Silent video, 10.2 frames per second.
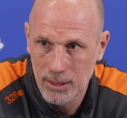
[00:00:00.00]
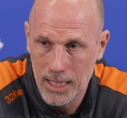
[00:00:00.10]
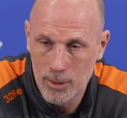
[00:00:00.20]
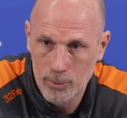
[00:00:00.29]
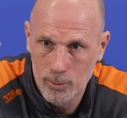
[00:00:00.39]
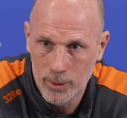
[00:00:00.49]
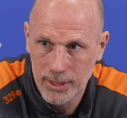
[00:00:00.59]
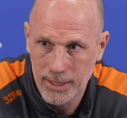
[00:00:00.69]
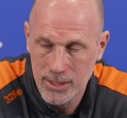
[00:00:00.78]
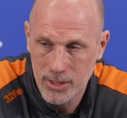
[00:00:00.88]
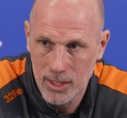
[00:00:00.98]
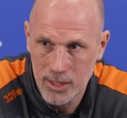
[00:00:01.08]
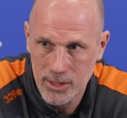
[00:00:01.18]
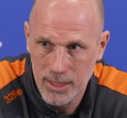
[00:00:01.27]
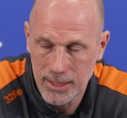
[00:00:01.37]
and we won against
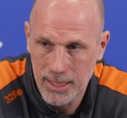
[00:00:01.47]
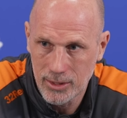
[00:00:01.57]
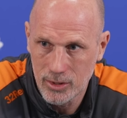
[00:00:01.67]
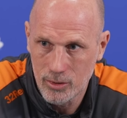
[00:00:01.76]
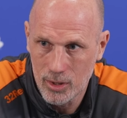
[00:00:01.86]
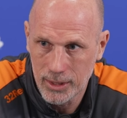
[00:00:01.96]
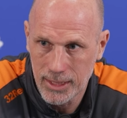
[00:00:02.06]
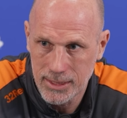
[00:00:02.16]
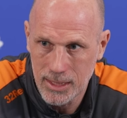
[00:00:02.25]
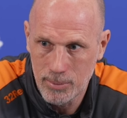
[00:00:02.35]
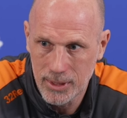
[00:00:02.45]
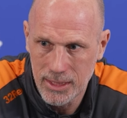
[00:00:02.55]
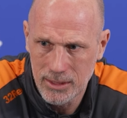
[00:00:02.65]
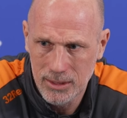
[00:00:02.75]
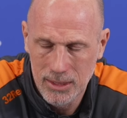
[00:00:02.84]
Hearts, and they had to draw against
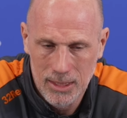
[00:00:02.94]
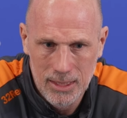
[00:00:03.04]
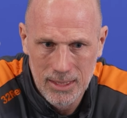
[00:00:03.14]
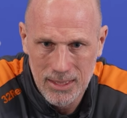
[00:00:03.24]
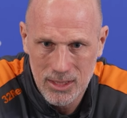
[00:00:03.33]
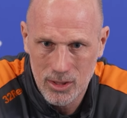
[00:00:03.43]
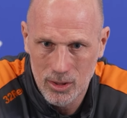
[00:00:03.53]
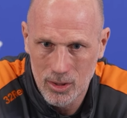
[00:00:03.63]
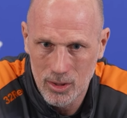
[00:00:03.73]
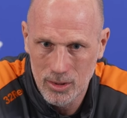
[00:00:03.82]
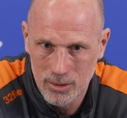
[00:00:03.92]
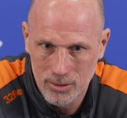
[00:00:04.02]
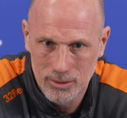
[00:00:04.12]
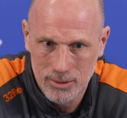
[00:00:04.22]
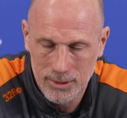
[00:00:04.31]
Aberdeen. So
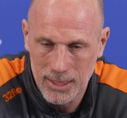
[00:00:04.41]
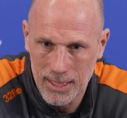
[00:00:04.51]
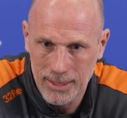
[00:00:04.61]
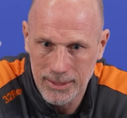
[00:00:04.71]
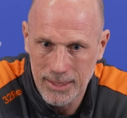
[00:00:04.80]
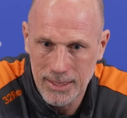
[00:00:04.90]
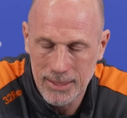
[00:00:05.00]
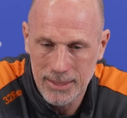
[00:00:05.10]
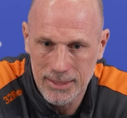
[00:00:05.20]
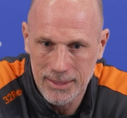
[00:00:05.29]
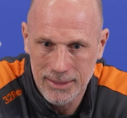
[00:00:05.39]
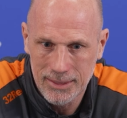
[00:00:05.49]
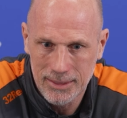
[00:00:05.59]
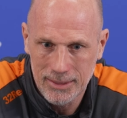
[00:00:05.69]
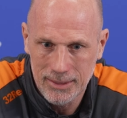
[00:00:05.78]
I think
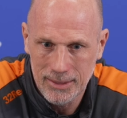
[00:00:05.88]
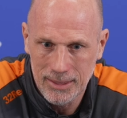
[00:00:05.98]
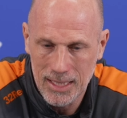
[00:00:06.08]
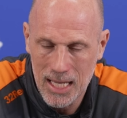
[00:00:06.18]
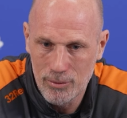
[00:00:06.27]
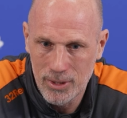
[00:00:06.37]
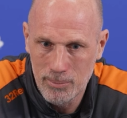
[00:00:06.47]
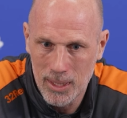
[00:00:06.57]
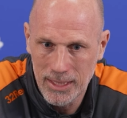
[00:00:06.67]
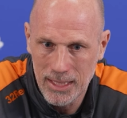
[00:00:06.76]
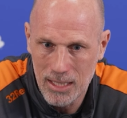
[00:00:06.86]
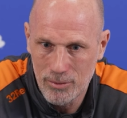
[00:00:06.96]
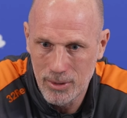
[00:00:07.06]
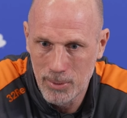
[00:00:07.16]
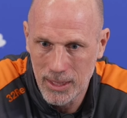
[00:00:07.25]
everybody
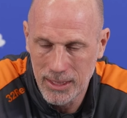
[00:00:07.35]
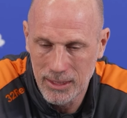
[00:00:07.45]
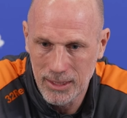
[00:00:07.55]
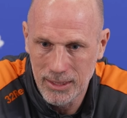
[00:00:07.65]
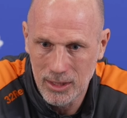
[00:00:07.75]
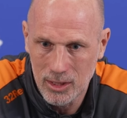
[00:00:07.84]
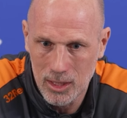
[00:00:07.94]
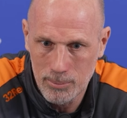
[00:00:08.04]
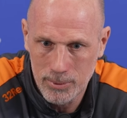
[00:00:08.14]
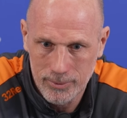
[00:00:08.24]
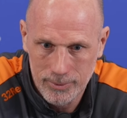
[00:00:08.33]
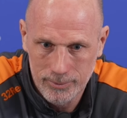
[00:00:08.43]
in the club